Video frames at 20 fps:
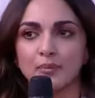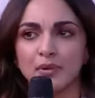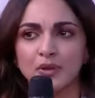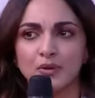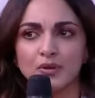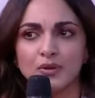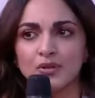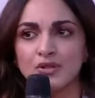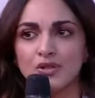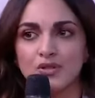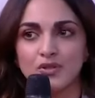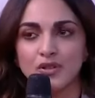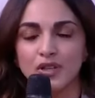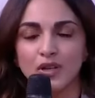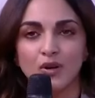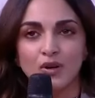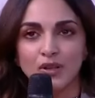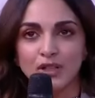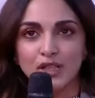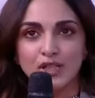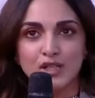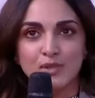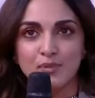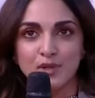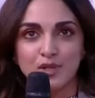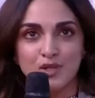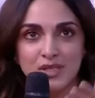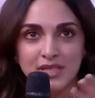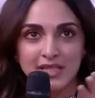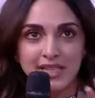But kudos to the audience,
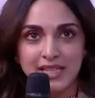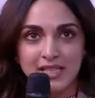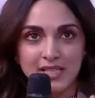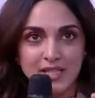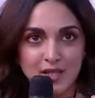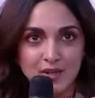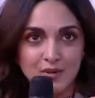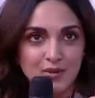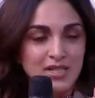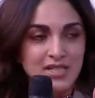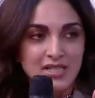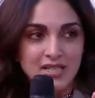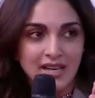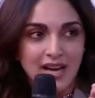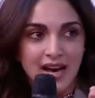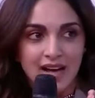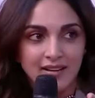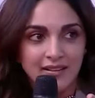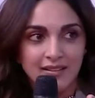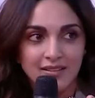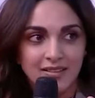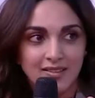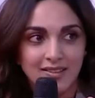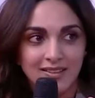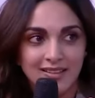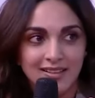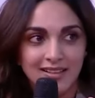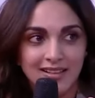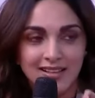because they see you as a character.